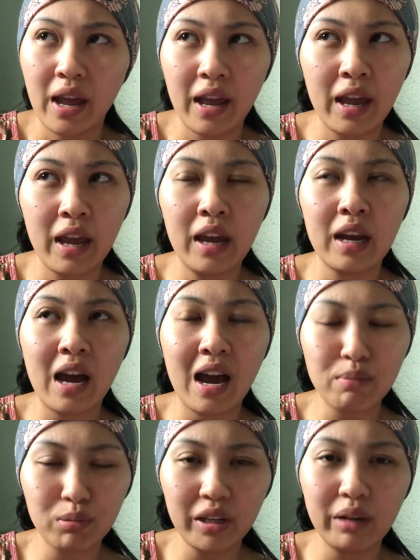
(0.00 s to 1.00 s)
And
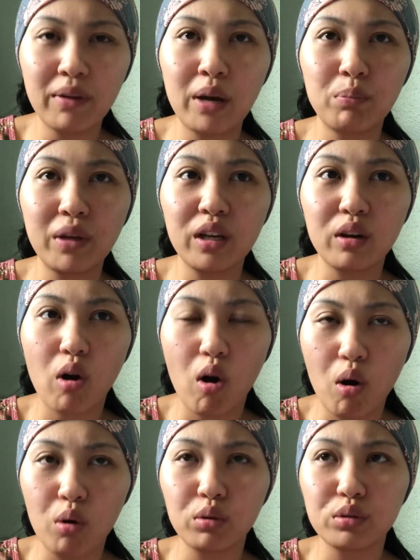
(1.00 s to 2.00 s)
I believe I'm being
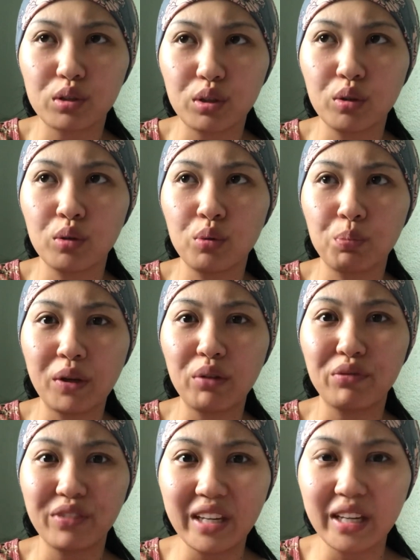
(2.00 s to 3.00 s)
called to be
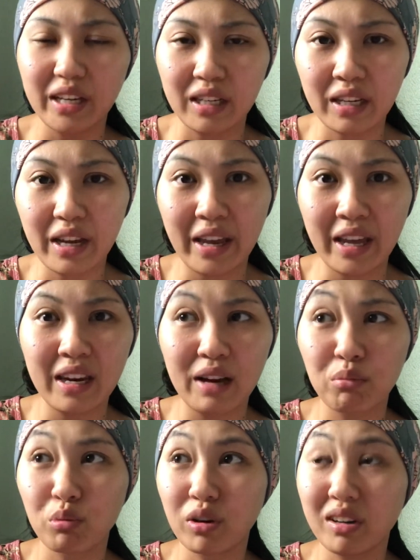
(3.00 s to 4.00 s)
vegan and
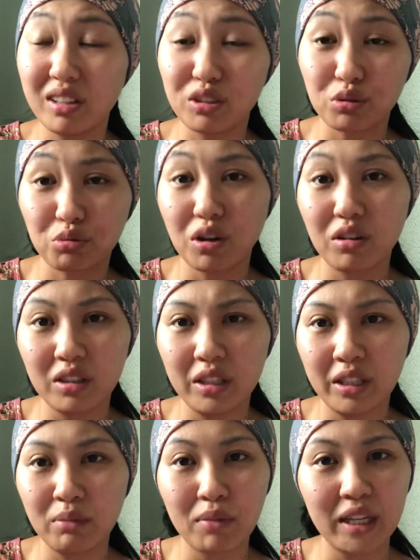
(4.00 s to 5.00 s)
I'm really
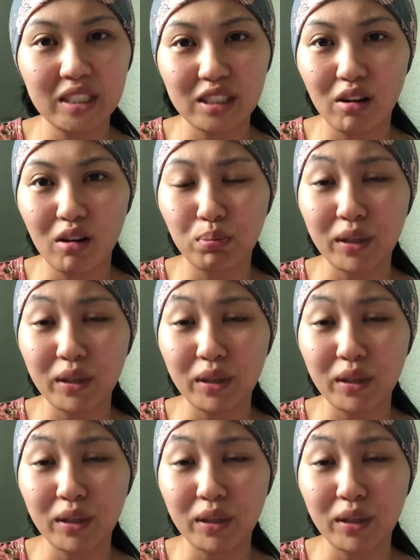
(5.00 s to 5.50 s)
struggling myself.